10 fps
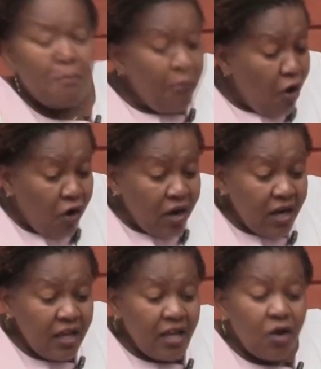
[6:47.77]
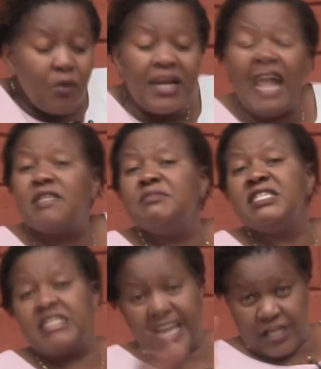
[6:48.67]
Paul will
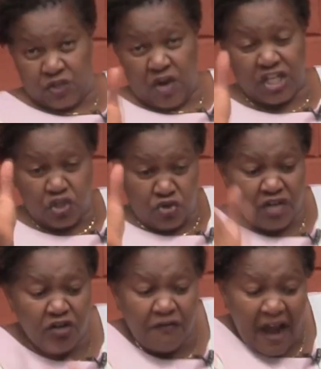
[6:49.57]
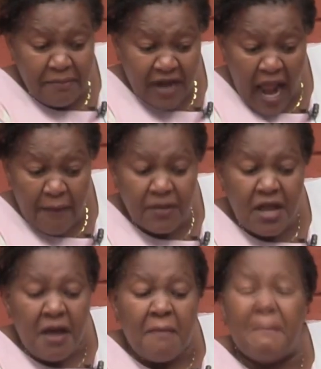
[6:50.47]
admit, yes, you are children of Abraham,
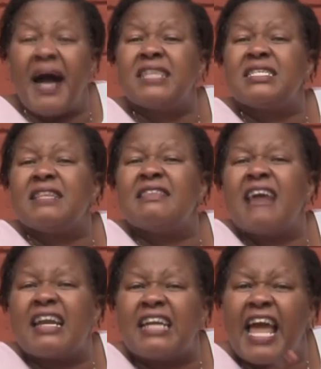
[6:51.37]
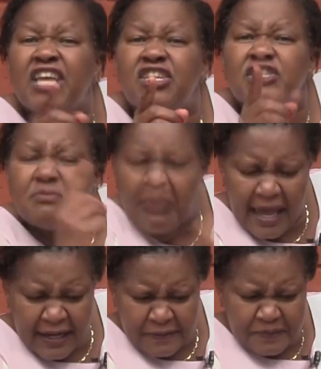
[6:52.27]
but they are like
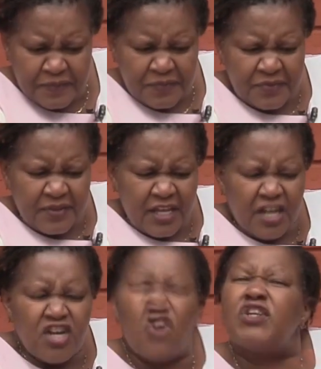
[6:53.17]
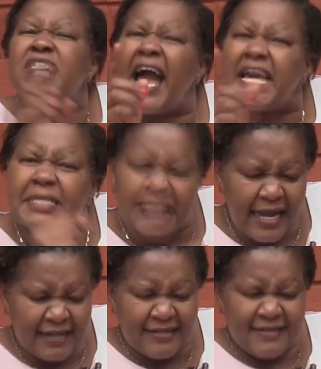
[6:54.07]
Ishmael, not
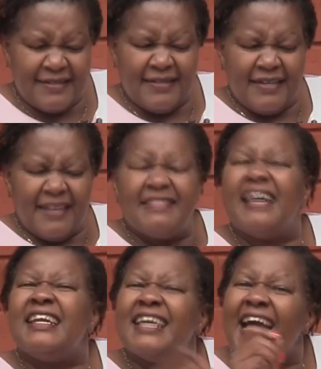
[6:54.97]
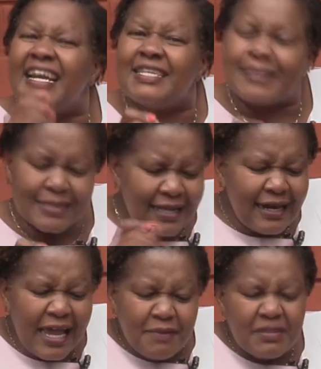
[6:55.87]
Isaac. The legalists
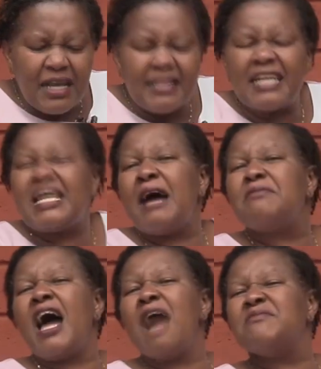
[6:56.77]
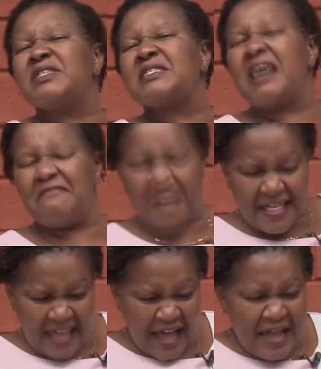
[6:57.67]
claimed that Abraham is their
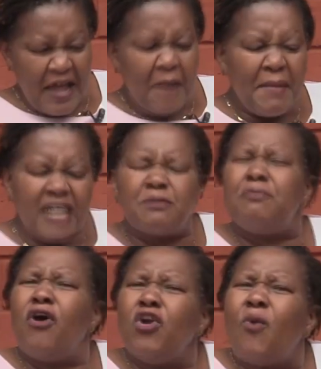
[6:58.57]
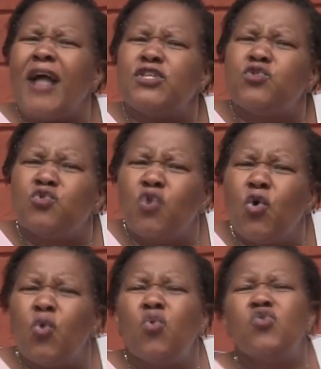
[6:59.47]
father. But Paul wants to
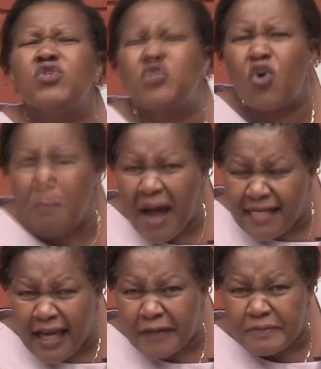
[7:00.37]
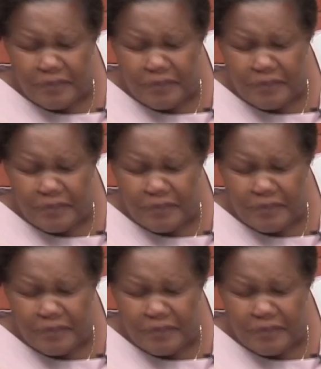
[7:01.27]
know, who is your mother?